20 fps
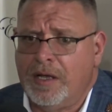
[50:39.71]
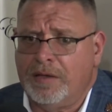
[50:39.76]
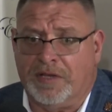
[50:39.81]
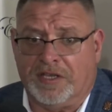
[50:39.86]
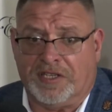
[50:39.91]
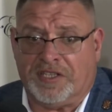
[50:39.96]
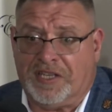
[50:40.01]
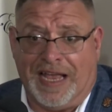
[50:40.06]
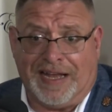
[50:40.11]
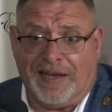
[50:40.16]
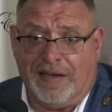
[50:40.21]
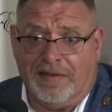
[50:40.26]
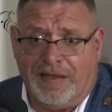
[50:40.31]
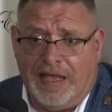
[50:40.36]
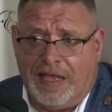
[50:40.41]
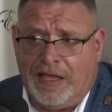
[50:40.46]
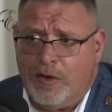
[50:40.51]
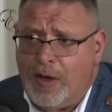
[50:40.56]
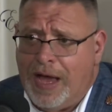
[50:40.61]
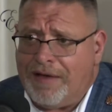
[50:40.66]
The second
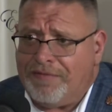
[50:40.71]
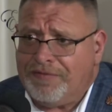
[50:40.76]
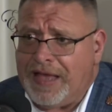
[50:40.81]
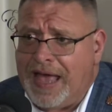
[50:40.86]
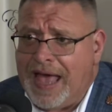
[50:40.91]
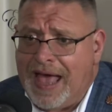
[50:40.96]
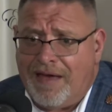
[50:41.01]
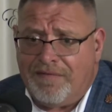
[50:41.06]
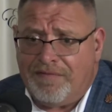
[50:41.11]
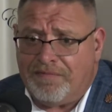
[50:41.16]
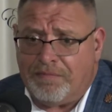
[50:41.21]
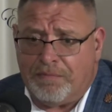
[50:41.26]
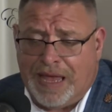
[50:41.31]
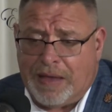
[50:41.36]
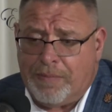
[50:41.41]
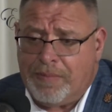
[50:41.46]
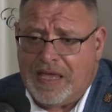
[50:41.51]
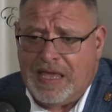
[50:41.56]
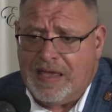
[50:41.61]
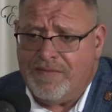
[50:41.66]
thing you have to have,
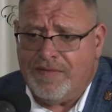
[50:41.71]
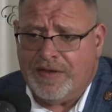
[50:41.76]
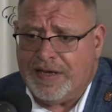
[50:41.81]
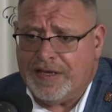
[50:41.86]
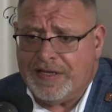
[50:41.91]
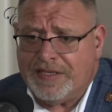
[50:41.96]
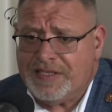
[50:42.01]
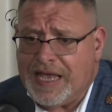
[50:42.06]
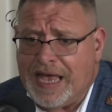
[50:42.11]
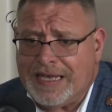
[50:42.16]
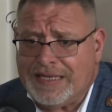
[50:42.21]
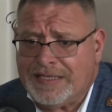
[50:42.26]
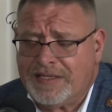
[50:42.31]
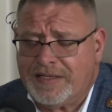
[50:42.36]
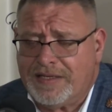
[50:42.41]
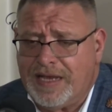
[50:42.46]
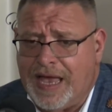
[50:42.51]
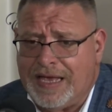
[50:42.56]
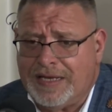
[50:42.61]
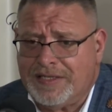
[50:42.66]
maybe even as,
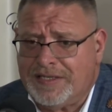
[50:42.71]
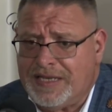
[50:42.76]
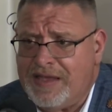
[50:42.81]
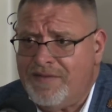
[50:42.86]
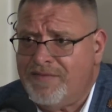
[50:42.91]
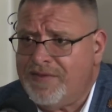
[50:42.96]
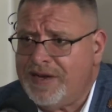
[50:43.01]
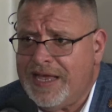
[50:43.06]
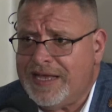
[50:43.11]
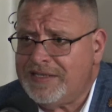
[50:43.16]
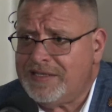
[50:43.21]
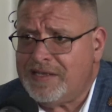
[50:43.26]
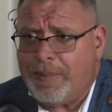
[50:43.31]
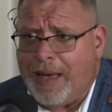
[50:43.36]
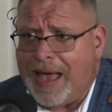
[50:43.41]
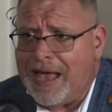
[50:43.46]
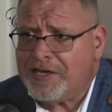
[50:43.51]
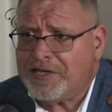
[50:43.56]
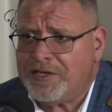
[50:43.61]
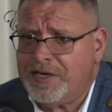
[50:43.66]
as, as even as the
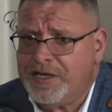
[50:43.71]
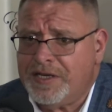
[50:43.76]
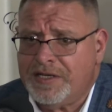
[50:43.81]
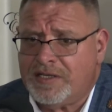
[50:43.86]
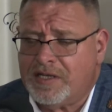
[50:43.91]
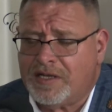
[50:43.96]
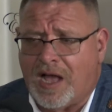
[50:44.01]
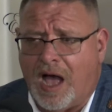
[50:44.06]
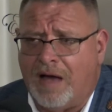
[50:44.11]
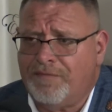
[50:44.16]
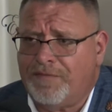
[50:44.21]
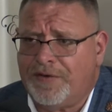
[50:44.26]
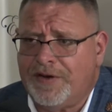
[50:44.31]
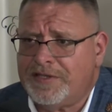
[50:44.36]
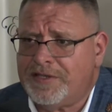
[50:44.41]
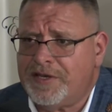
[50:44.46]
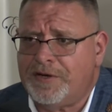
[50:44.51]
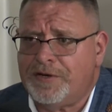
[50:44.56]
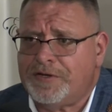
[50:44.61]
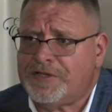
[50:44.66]
passion, is the
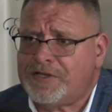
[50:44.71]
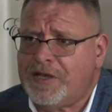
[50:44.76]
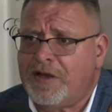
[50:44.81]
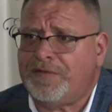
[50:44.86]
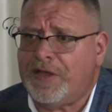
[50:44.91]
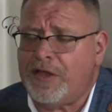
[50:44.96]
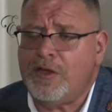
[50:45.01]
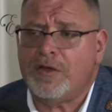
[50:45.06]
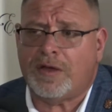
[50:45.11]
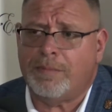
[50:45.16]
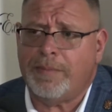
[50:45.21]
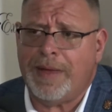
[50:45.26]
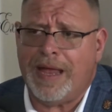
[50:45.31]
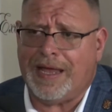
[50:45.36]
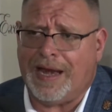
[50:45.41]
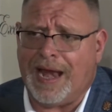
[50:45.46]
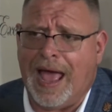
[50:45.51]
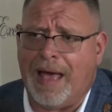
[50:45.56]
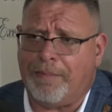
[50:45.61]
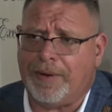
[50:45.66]
confidence in yourself that you can make
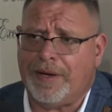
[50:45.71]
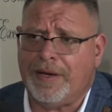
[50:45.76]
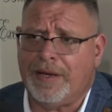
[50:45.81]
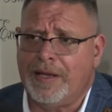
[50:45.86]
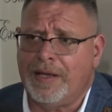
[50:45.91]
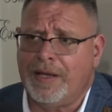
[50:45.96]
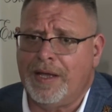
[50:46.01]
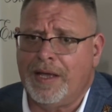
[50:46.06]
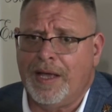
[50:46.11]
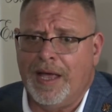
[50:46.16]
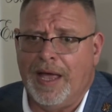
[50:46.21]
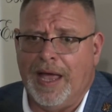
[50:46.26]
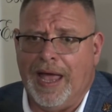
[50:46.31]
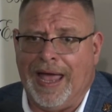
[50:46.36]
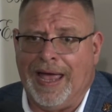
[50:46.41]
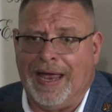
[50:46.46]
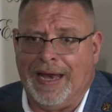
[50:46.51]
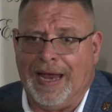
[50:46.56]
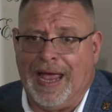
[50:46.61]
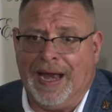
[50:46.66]
it happen.
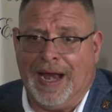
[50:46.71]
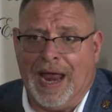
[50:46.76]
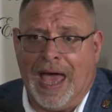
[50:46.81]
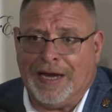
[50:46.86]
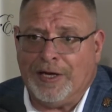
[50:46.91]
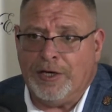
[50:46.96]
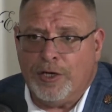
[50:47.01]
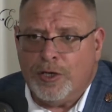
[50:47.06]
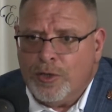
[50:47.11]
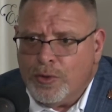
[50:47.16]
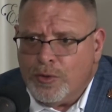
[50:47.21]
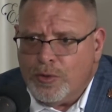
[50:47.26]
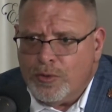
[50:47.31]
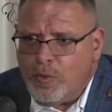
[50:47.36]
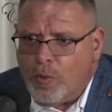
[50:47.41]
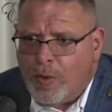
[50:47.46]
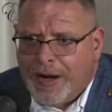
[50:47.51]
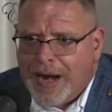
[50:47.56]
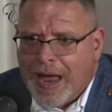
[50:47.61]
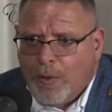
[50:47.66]
And, and I knew
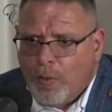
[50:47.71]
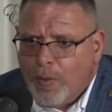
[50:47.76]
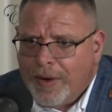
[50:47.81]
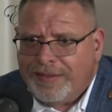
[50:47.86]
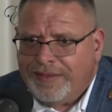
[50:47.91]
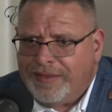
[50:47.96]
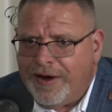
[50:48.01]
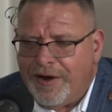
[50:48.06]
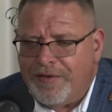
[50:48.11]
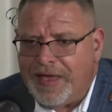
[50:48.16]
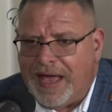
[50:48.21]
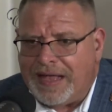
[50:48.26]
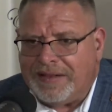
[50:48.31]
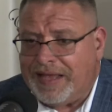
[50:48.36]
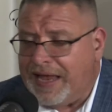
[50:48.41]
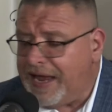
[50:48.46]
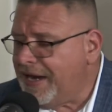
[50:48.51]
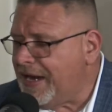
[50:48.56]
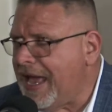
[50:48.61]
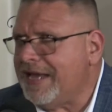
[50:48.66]
when I went there that
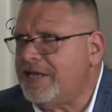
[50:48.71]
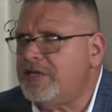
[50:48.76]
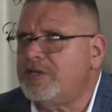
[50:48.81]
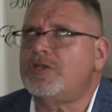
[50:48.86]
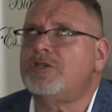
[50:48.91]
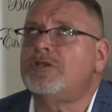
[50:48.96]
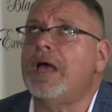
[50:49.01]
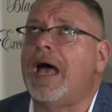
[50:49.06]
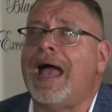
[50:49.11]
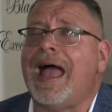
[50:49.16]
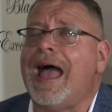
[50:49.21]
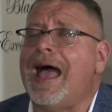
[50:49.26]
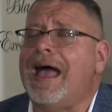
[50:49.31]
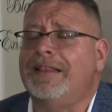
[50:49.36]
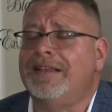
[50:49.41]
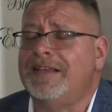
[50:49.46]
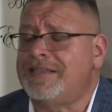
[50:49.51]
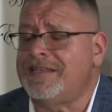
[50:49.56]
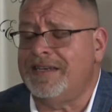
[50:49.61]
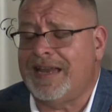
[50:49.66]
day, and I, I
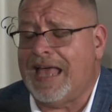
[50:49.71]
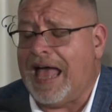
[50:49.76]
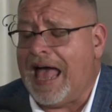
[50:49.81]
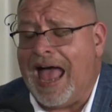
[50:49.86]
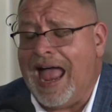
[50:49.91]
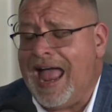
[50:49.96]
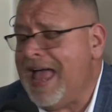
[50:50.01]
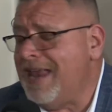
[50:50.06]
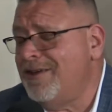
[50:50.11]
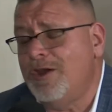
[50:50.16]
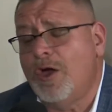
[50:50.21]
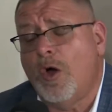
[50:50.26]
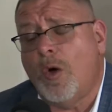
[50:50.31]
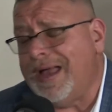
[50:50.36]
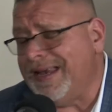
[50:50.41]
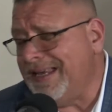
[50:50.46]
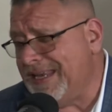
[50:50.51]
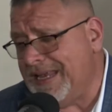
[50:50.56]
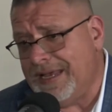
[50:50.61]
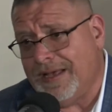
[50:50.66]
listen, I had no
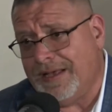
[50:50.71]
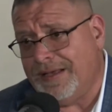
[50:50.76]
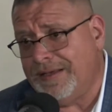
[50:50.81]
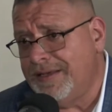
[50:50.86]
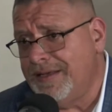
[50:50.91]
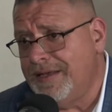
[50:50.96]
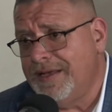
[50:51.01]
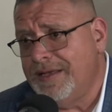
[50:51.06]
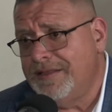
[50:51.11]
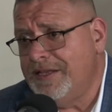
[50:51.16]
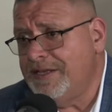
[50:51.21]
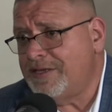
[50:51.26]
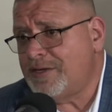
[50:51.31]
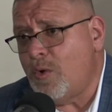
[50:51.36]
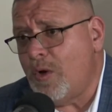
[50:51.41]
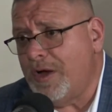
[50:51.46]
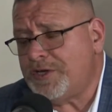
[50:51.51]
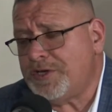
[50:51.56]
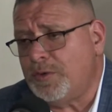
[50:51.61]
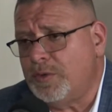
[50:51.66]
idea this
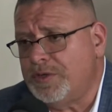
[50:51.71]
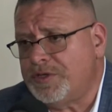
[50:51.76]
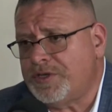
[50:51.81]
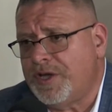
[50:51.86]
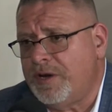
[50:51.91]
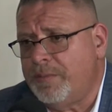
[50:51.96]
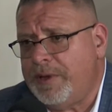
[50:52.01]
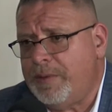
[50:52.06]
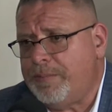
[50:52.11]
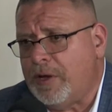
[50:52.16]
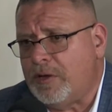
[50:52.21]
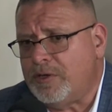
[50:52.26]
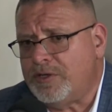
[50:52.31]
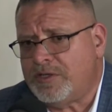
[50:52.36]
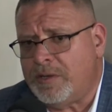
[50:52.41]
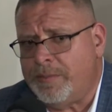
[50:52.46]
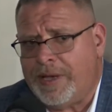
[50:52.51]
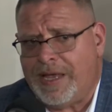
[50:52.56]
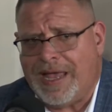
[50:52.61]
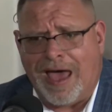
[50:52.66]
question was going to be
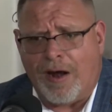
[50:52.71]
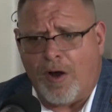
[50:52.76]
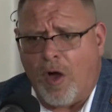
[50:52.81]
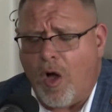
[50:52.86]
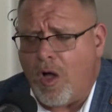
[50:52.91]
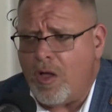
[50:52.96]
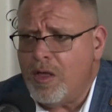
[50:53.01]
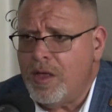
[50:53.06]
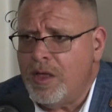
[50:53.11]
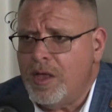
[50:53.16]
posed to me at all.